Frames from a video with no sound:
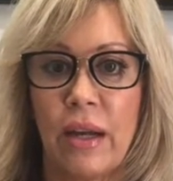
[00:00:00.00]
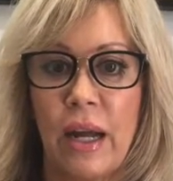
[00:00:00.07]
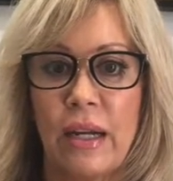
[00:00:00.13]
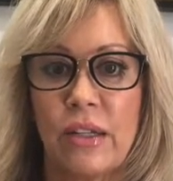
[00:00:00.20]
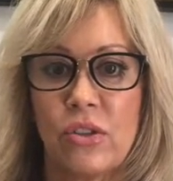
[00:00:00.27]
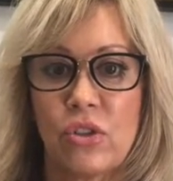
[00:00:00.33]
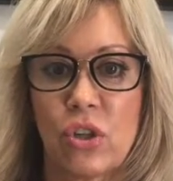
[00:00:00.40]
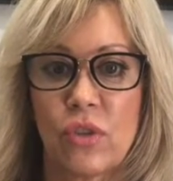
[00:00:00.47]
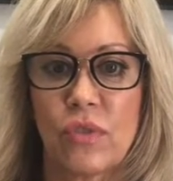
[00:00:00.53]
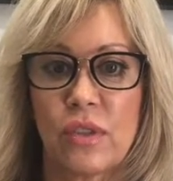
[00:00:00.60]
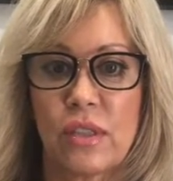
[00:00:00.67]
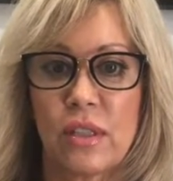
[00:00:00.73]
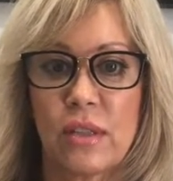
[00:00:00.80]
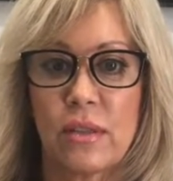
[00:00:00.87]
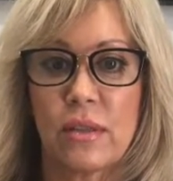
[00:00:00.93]
any
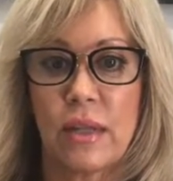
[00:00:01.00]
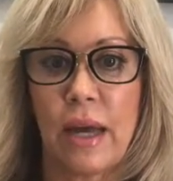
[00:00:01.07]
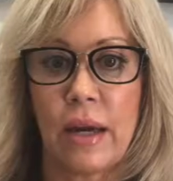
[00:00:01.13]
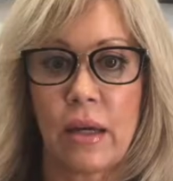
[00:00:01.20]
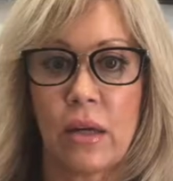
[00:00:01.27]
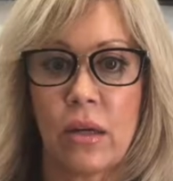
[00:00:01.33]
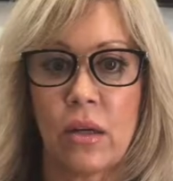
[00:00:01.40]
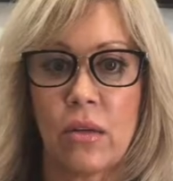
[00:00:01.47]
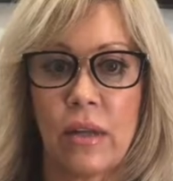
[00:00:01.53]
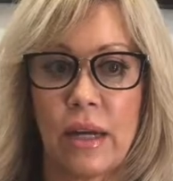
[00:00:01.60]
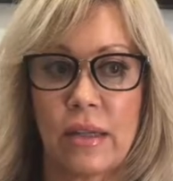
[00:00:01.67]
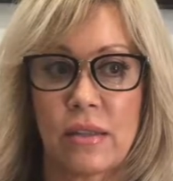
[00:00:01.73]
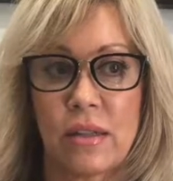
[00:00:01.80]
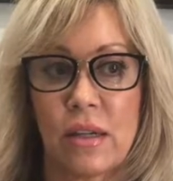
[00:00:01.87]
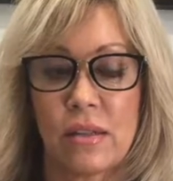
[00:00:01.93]
surfaces that can
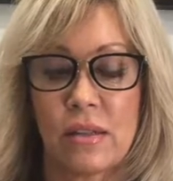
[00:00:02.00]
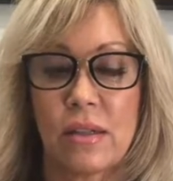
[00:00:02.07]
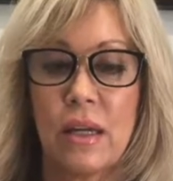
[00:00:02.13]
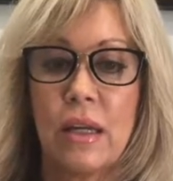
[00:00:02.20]
collect dust.